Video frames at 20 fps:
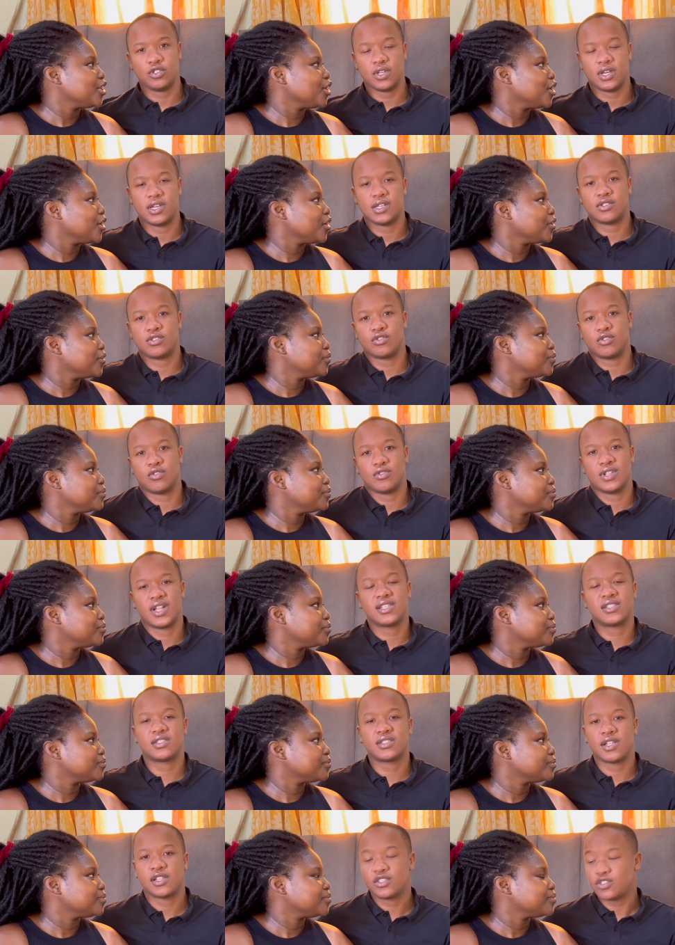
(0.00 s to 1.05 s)
Speaker 1: you yeah. guys. So that's
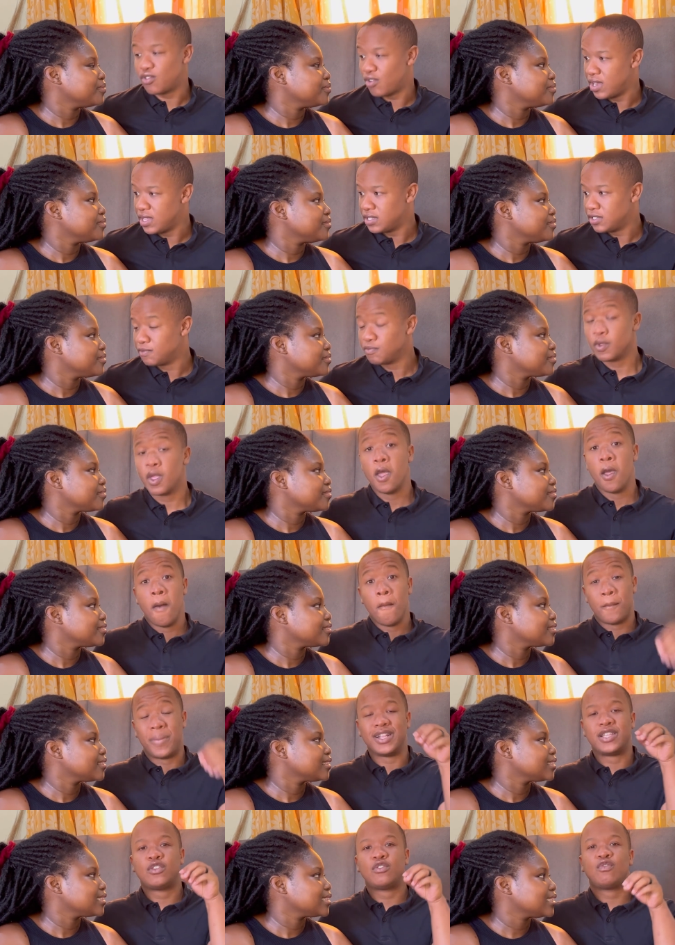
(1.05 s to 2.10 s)
that's great.
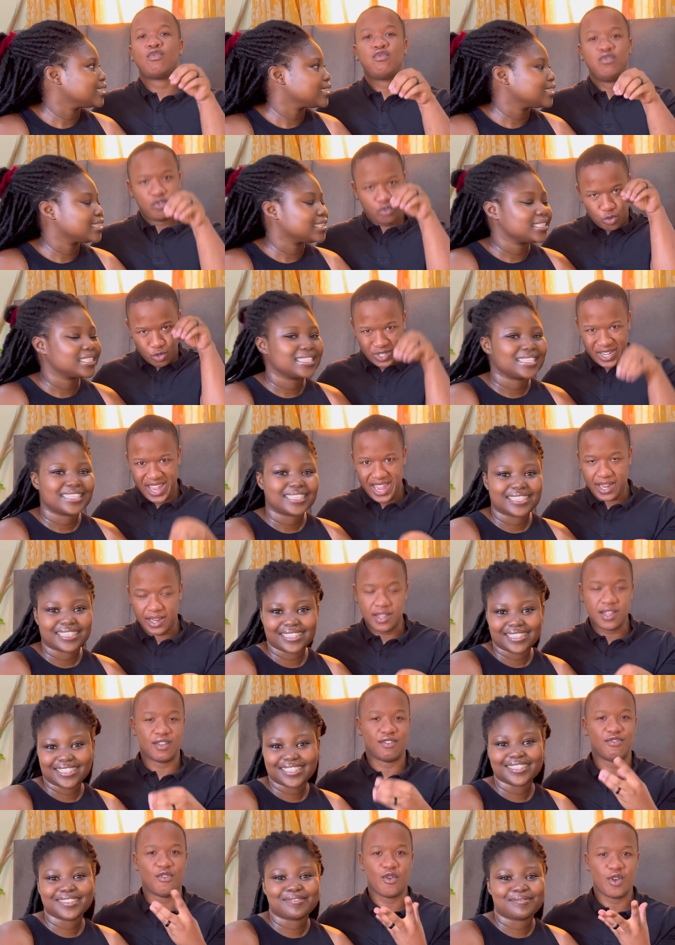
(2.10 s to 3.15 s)
But today,
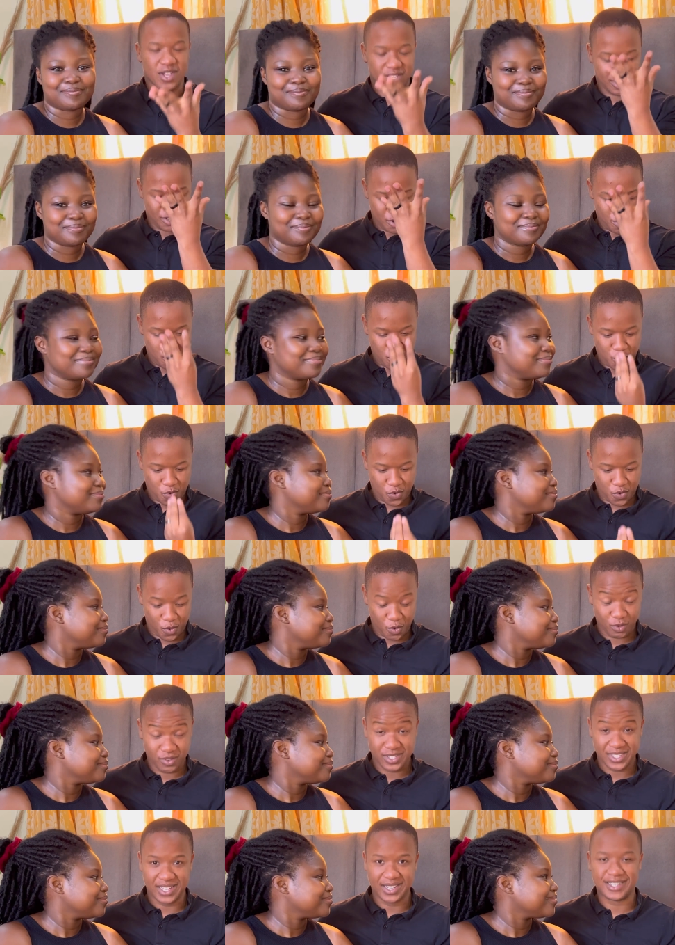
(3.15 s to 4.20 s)
focus
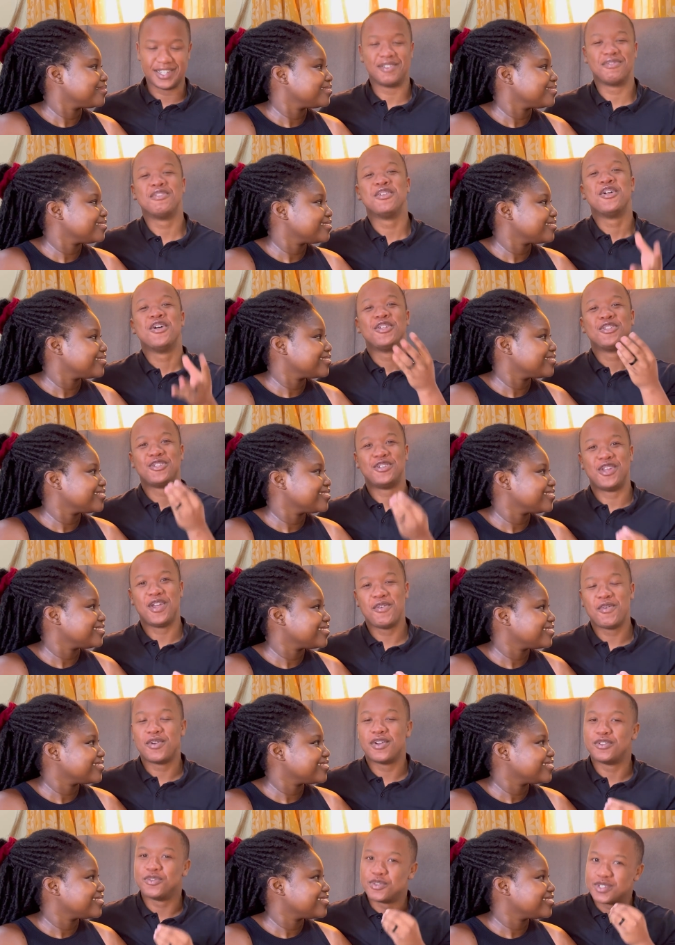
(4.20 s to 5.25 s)
center. Today we're
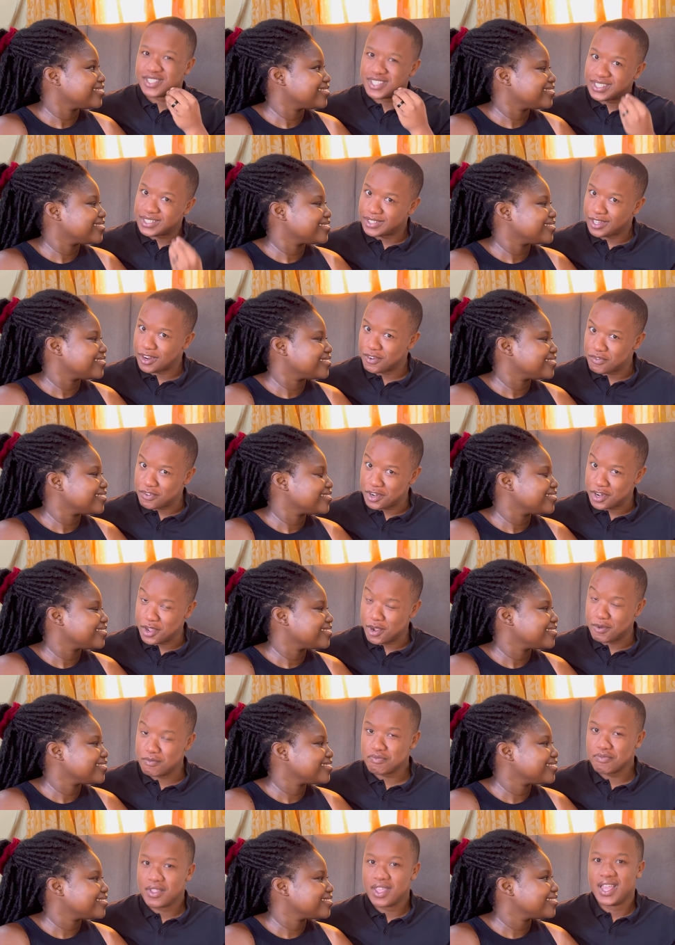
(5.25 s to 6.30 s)
gonna to do a sit down video
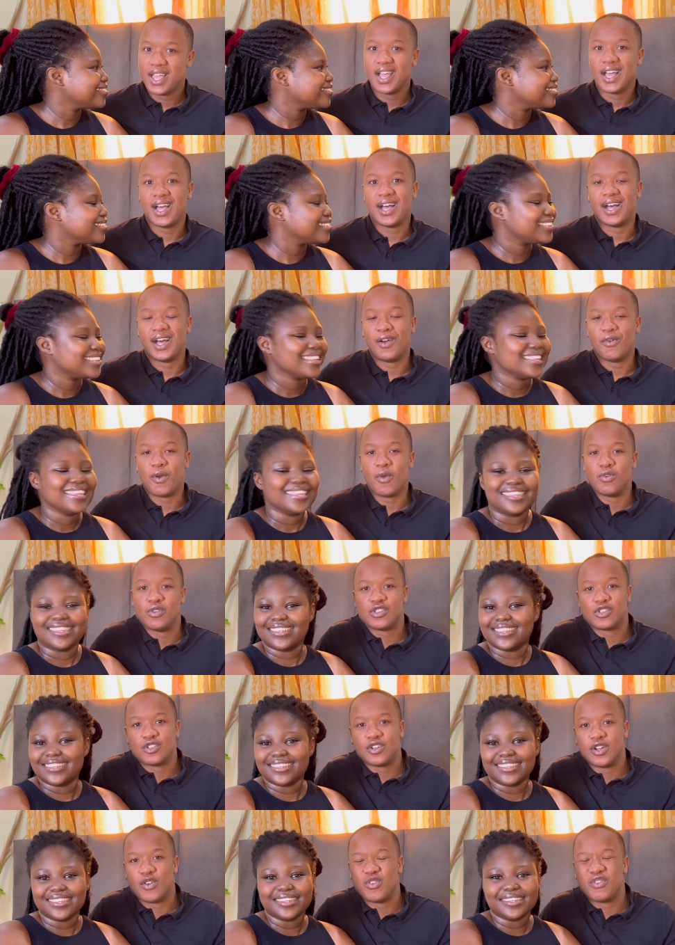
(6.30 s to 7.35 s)
uh, where we're just
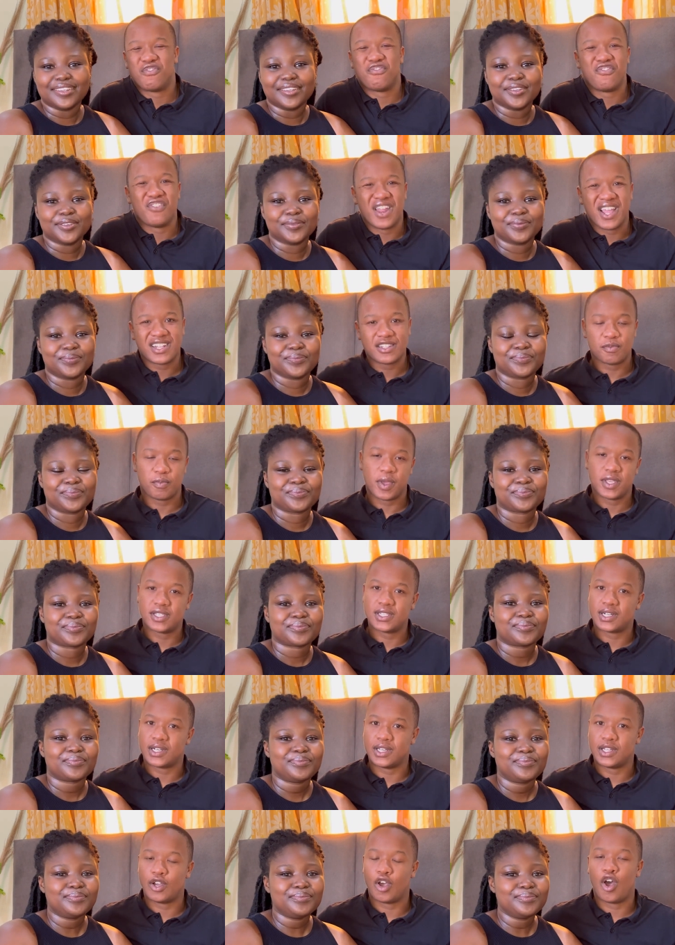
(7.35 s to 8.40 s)
gonna reflect
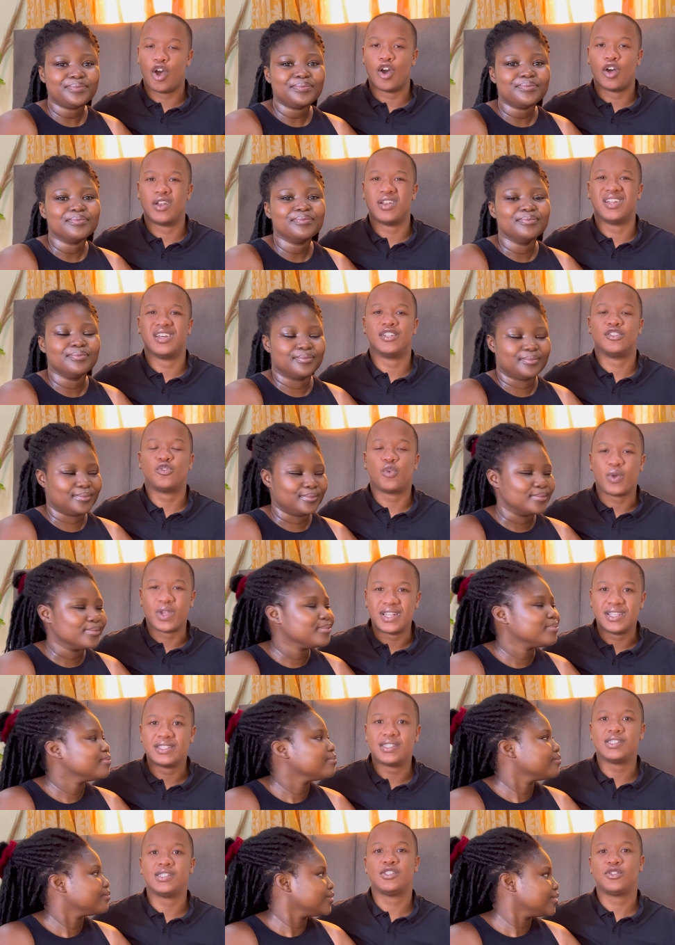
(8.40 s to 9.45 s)
basically on uh,
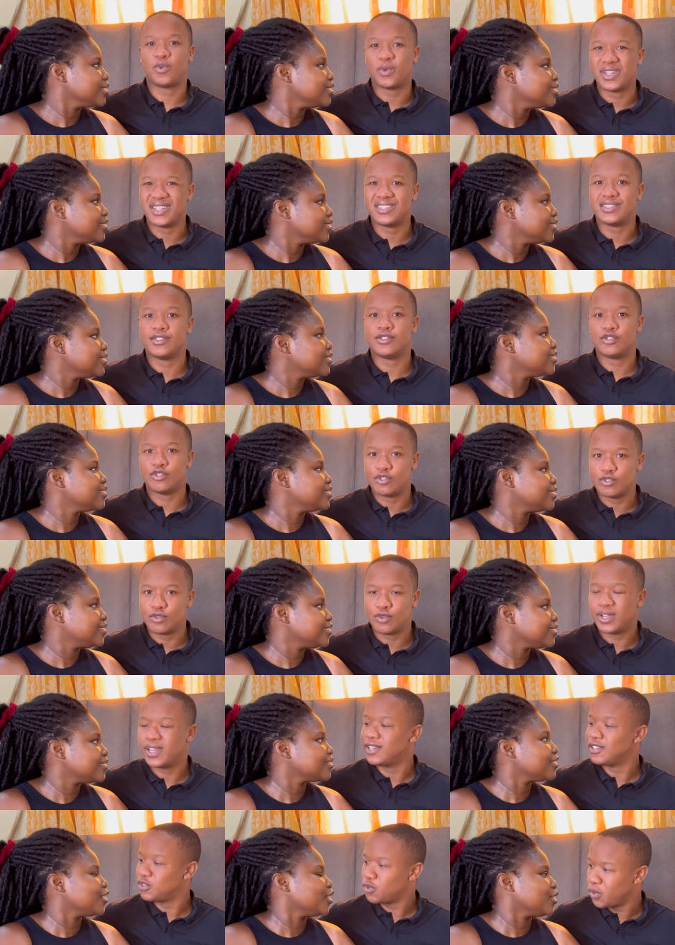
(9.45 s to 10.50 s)
2022
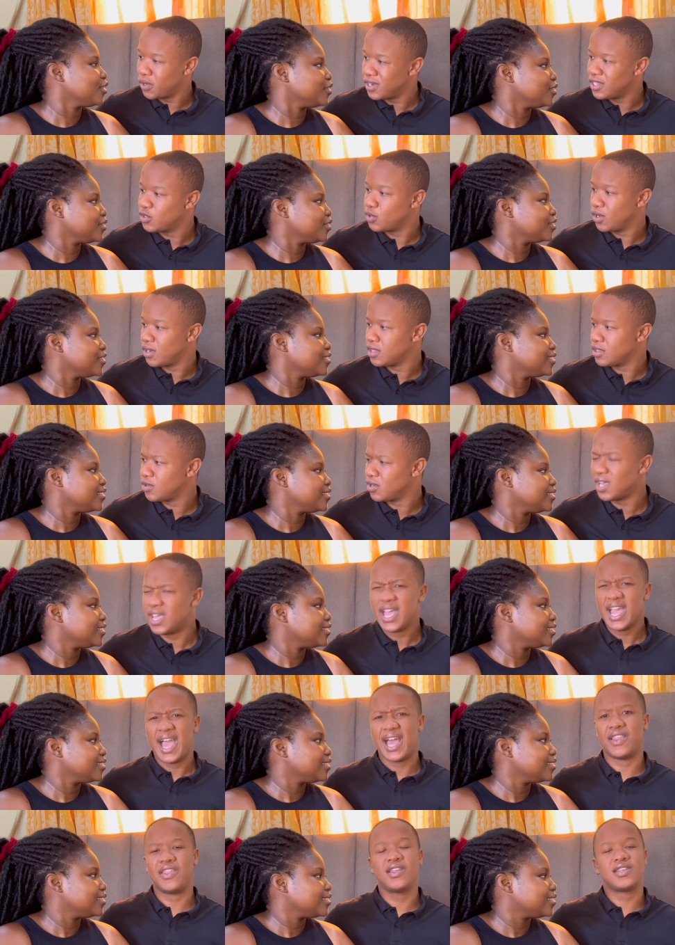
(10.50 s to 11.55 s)
and yeah. 2023.
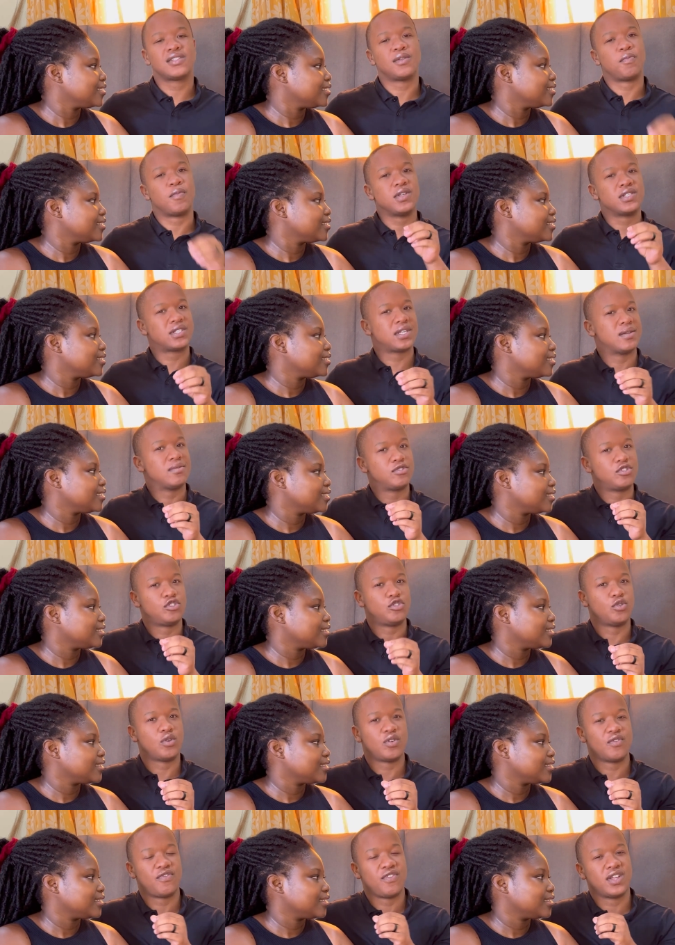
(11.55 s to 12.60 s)
I think it's the best time to do a
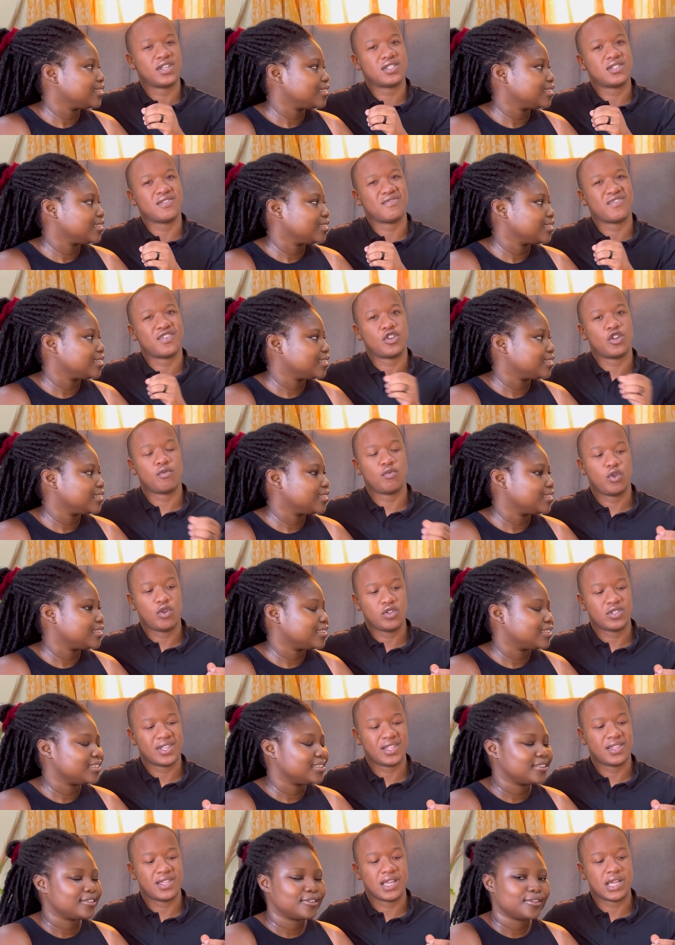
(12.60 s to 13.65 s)
reflection video because I
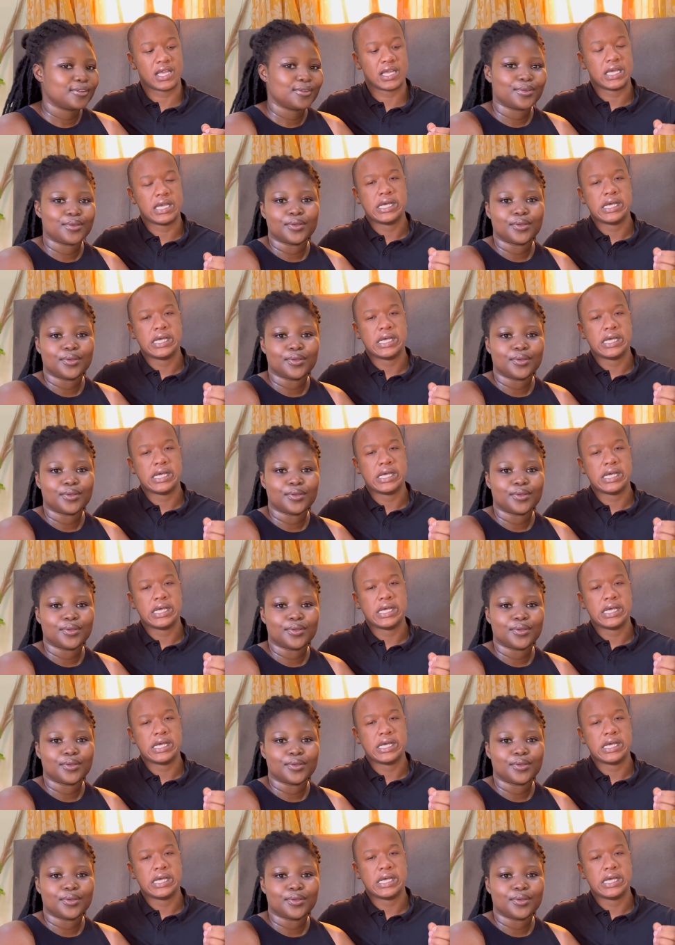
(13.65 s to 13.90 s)
think